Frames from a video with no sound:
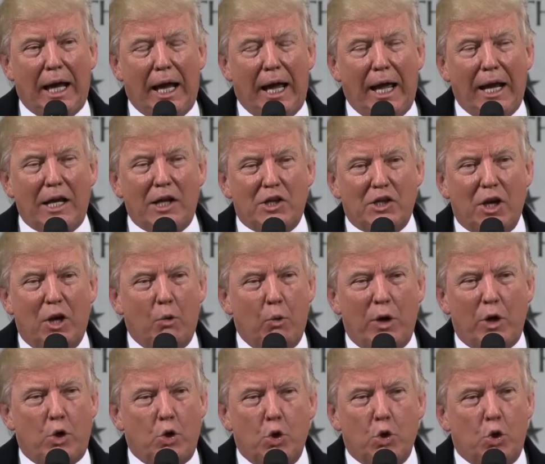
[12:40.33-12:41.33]
And it said,
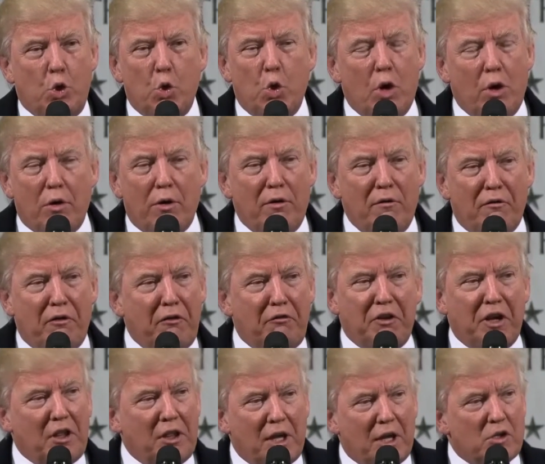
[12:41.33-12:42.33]
we drew
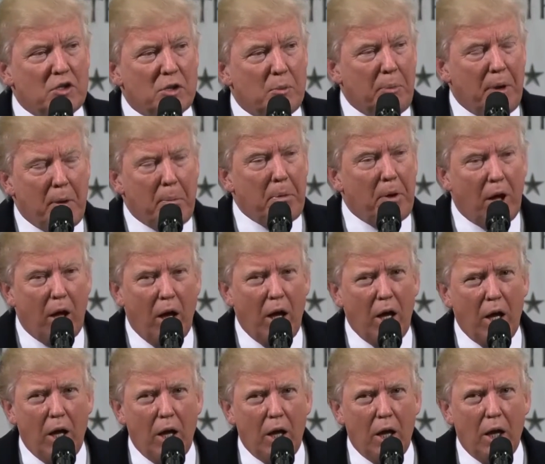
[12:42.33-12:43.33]
250,000 people.
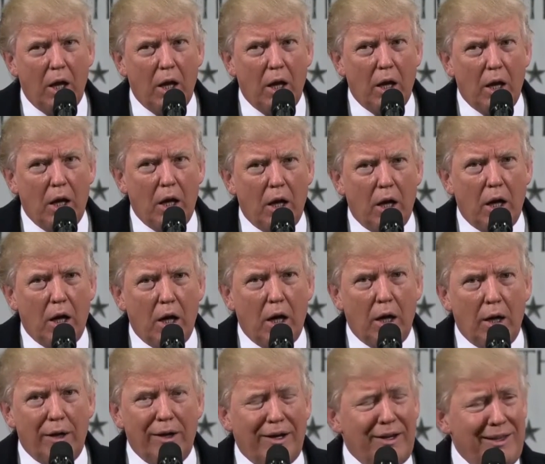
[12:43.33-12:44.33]

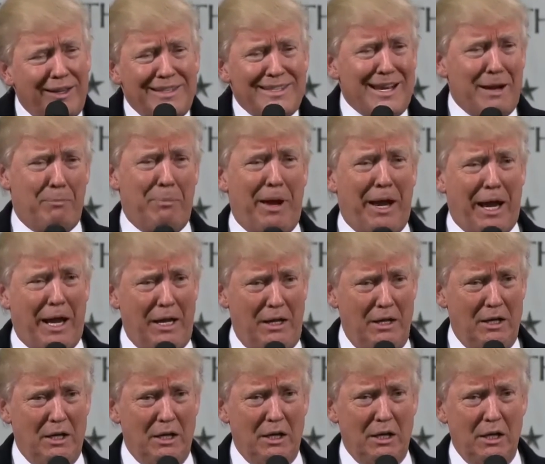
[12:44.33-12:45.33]
Now, that's not bad,
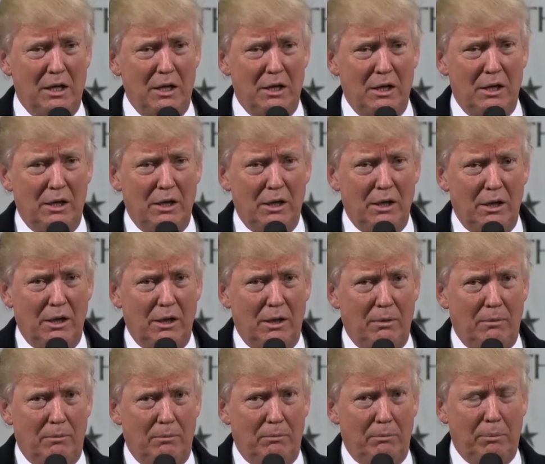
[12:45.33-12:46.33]

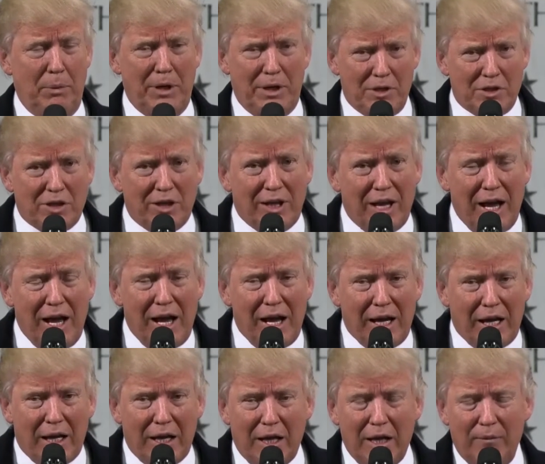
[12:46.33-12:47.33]
but it's a
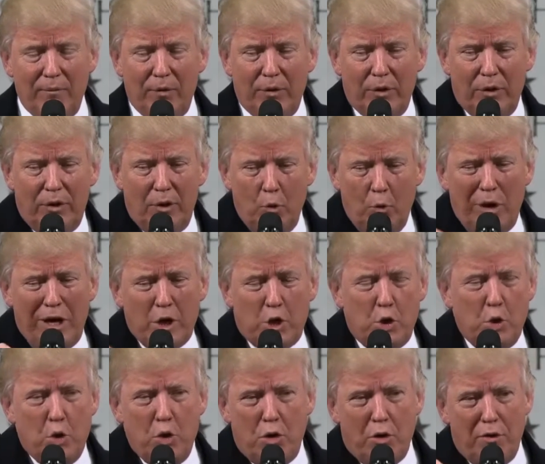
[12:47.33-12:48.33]
lie. We had
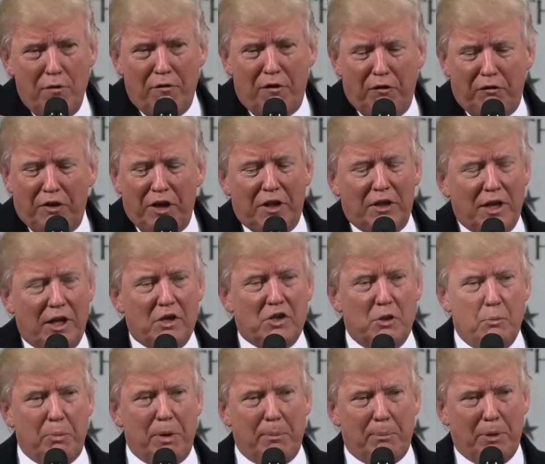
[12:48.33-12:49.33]

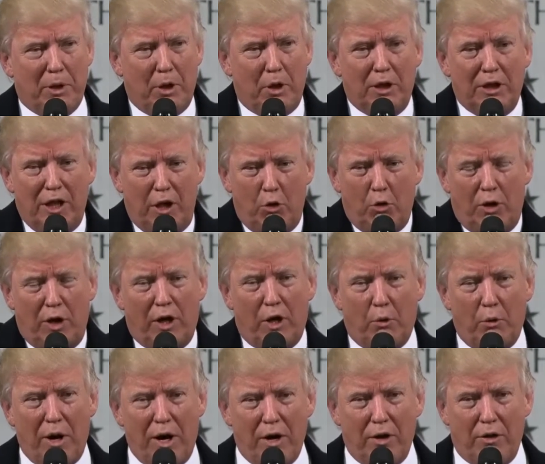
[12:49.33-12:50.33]
250,000 people literally
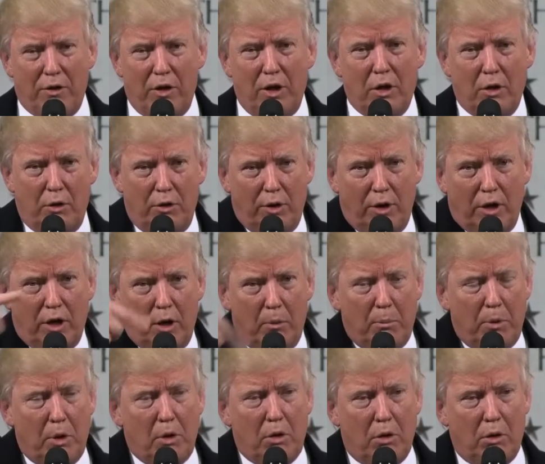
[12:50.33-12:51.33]
around, in the little
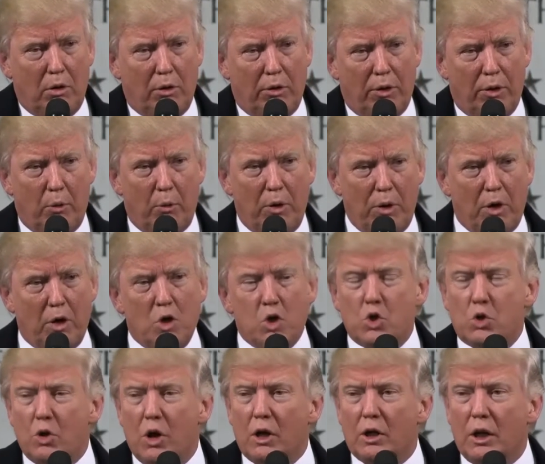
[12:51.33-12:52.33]
bowl that we
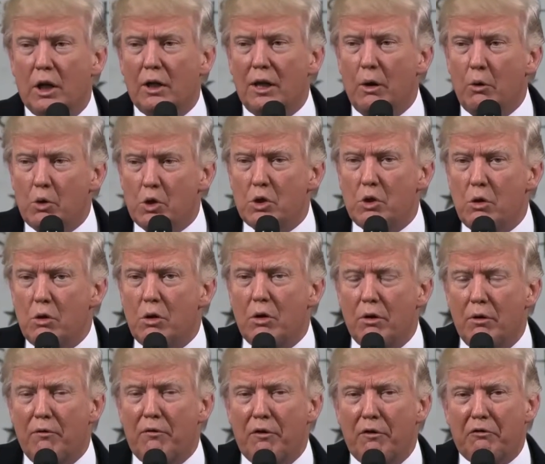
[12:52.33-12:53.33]
constructed. That was
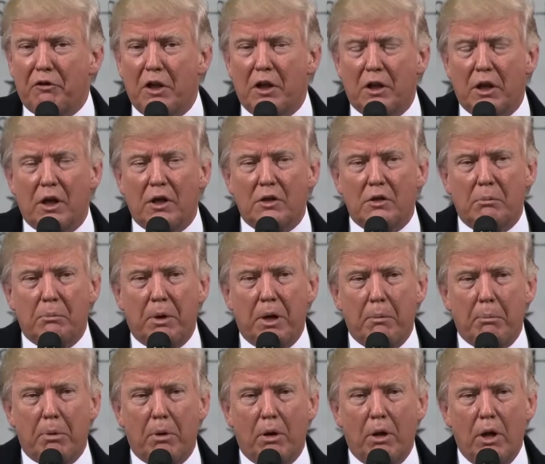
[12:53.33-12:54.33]
250,000
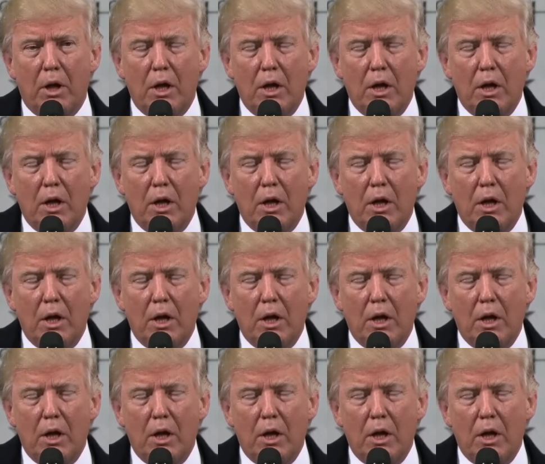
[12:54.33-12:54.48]
people.